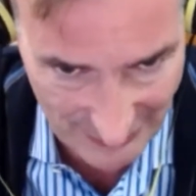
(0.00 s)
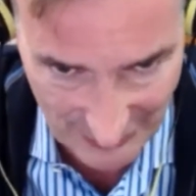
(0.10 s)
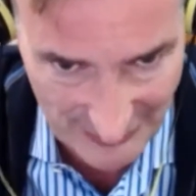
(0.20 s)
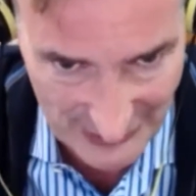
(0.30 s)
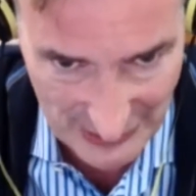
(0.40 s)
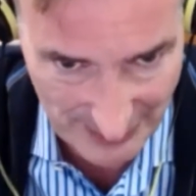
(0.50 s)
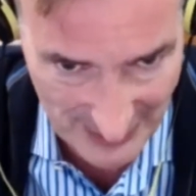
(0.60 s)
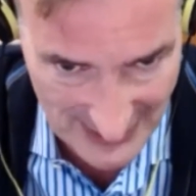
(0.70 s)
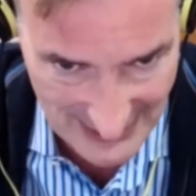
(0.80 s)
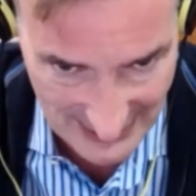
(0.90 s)

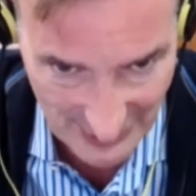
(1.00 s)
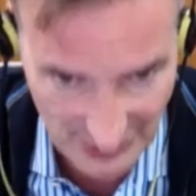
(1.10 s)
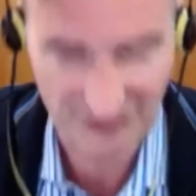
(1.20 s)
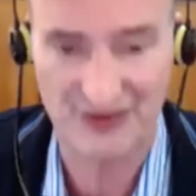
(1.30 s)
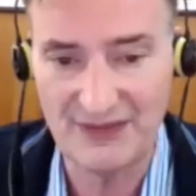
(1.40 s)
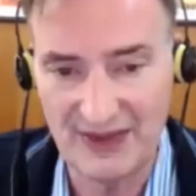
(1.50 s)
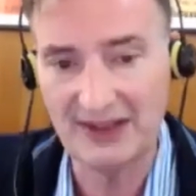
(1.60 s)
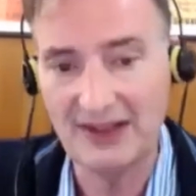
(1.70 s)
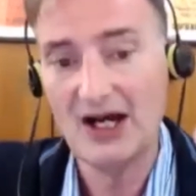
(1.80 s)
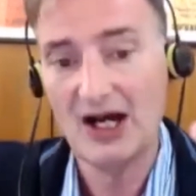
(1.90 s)
deposit. They're funding
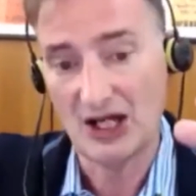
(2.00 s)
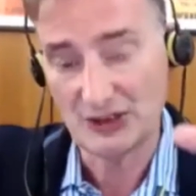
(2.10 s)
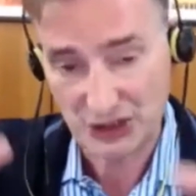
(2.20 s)
on the